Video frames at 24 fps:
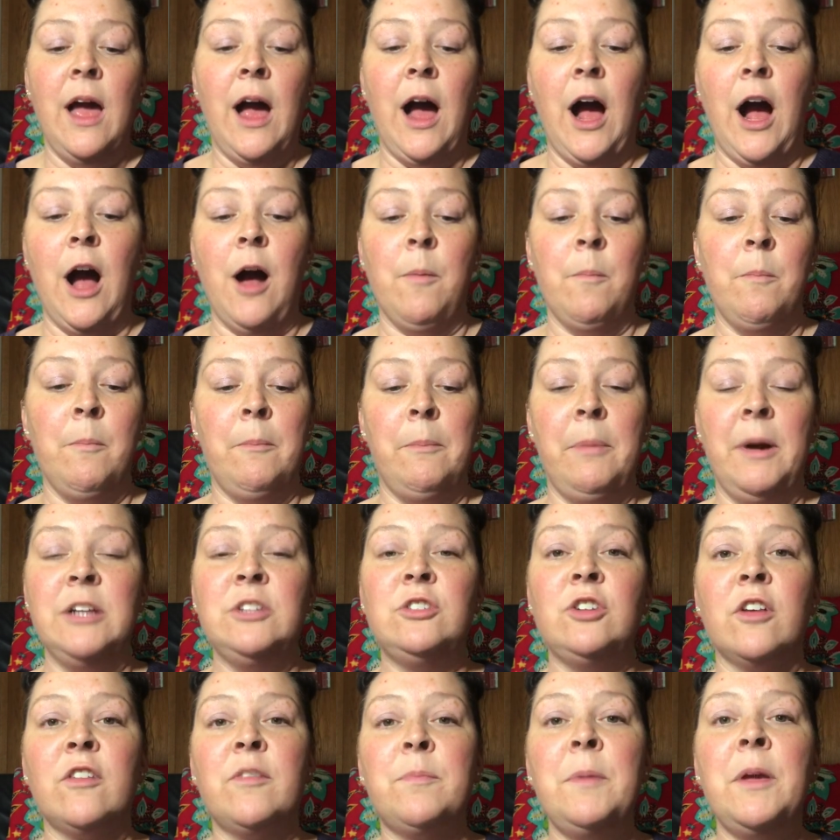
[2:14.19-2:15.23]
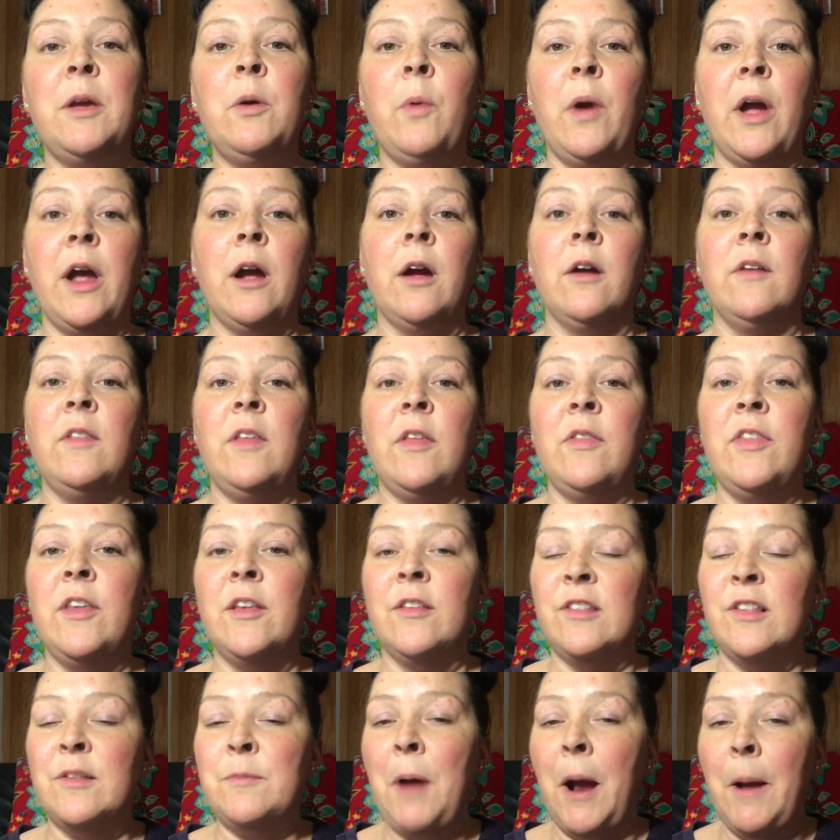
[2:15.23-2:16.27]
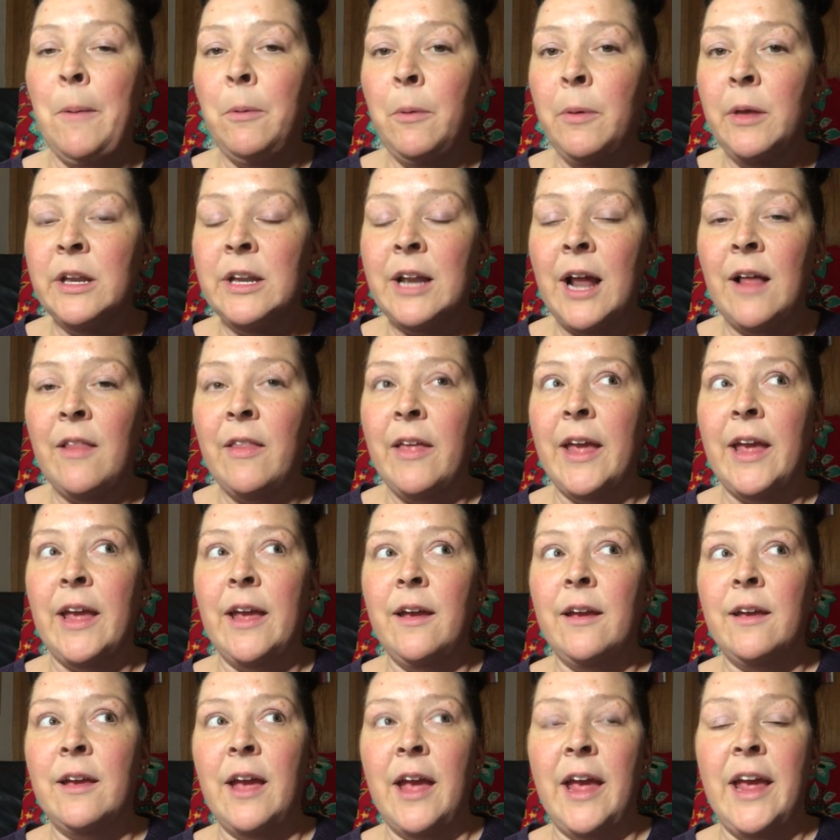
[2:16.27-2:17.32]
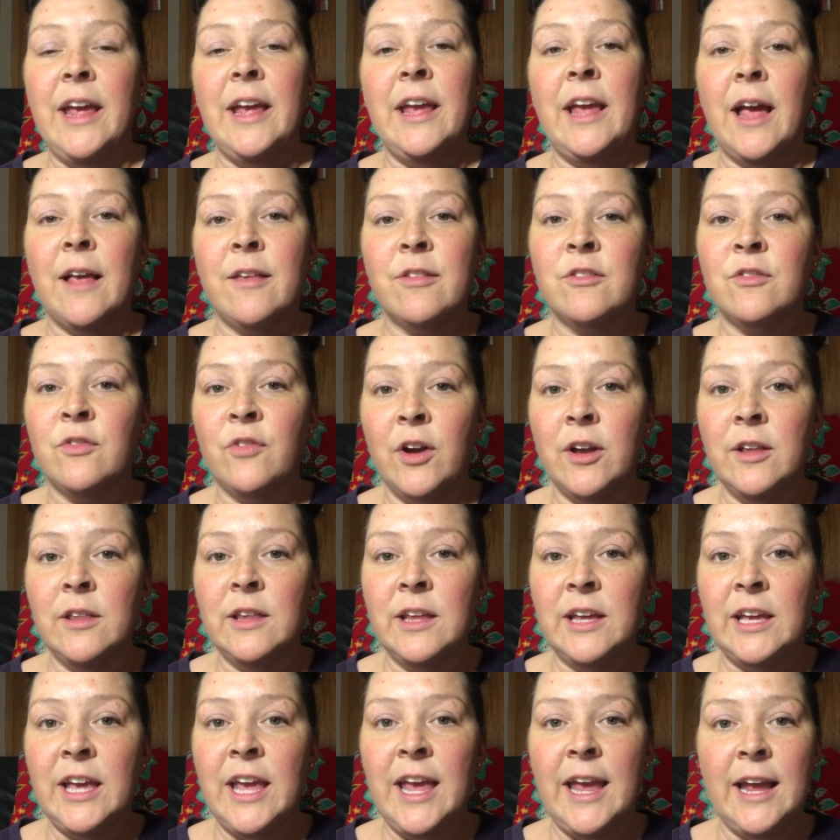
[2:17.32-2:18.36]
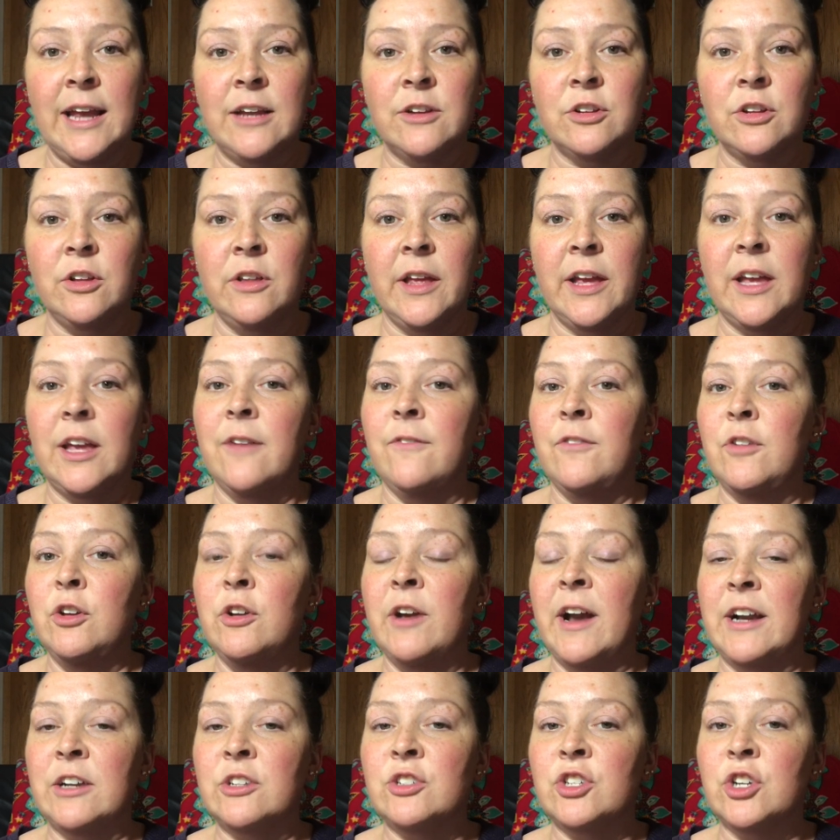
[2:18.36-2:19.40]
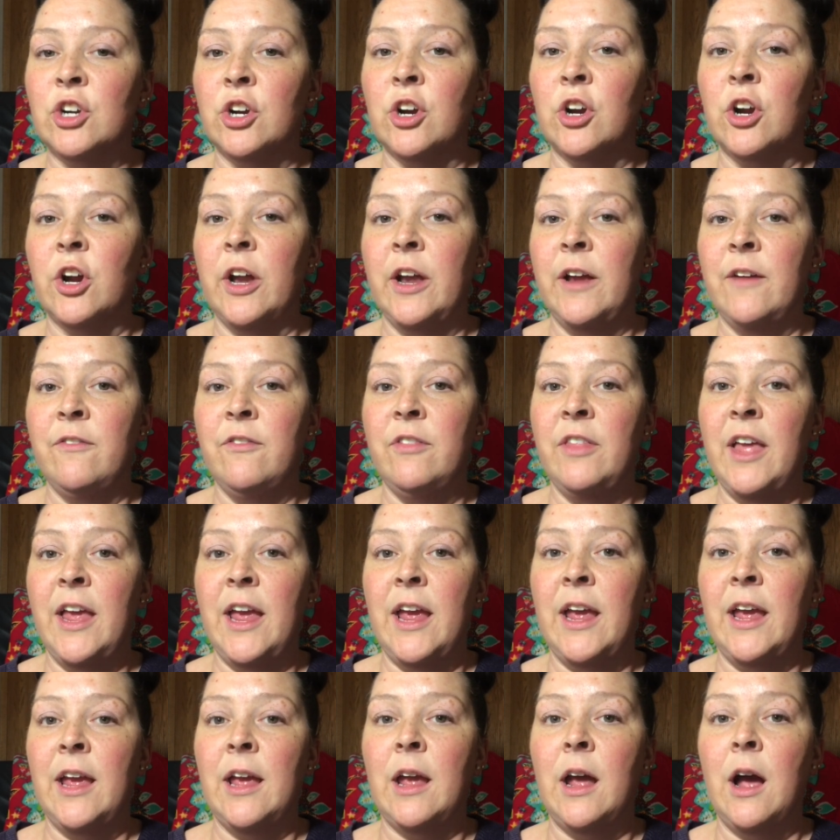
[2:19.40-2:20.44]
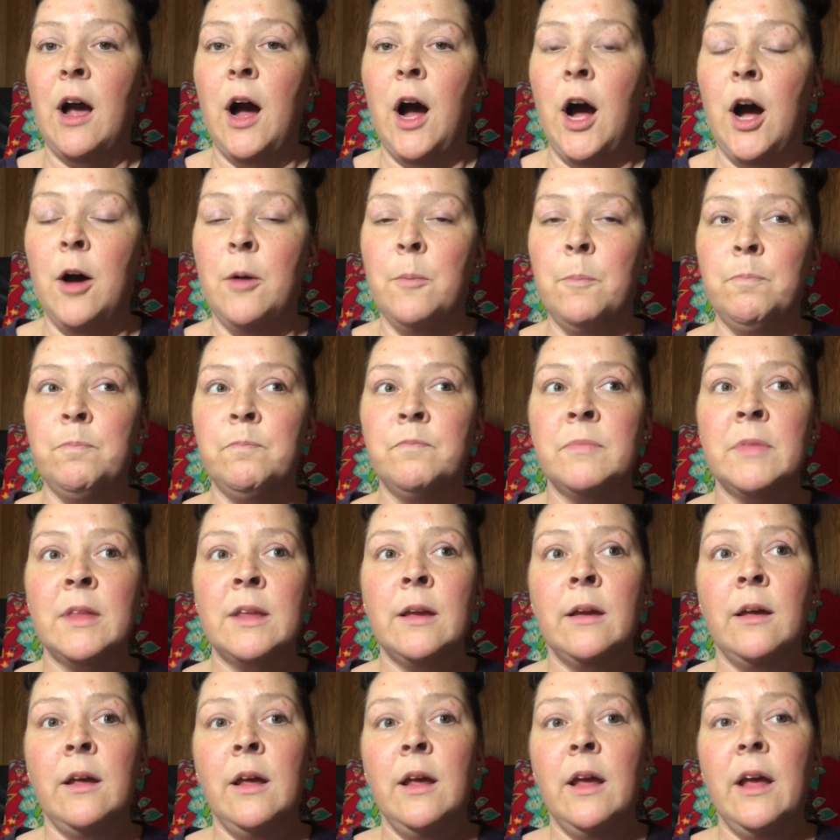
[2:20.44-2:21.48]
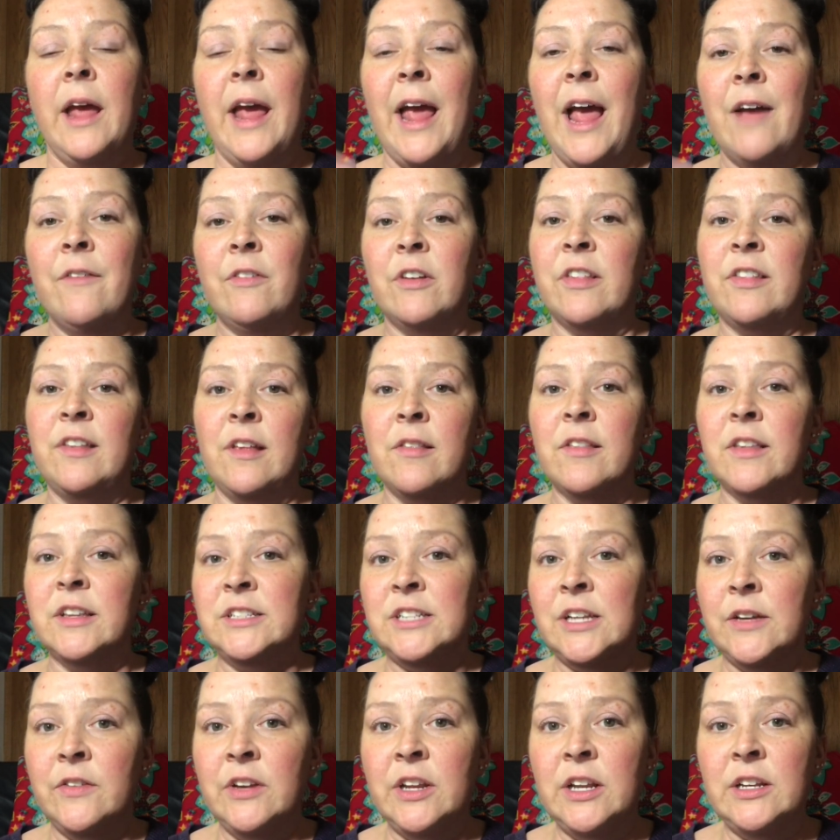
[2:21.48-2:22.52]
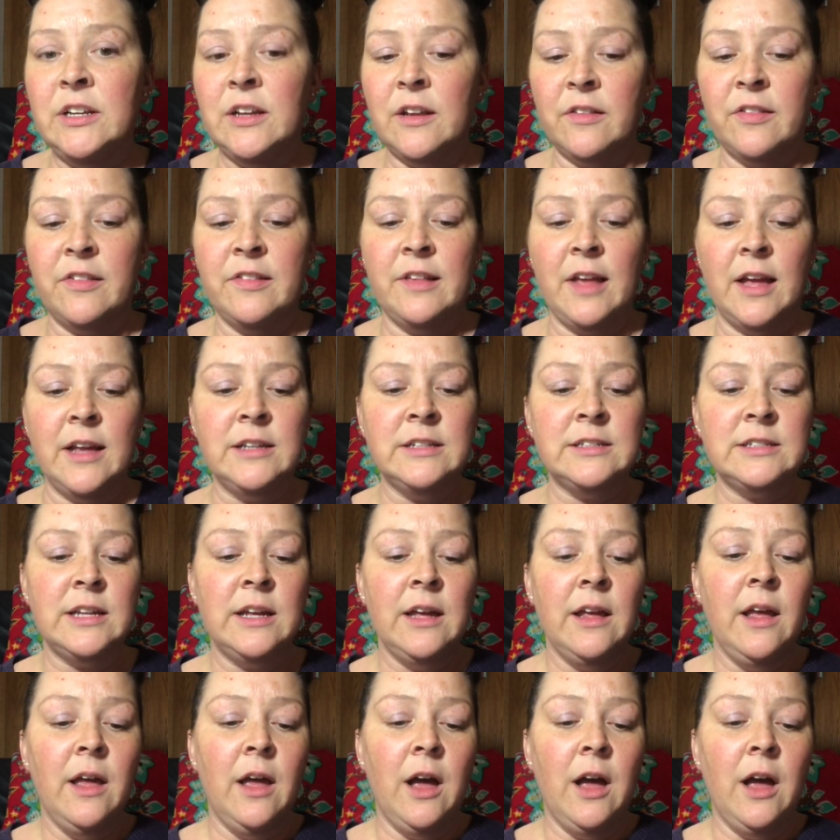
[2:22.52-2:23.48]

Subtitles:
But just beware that this is probably not like a guest-friendly candle, like if you're not sure if they have a sensitivity to scent.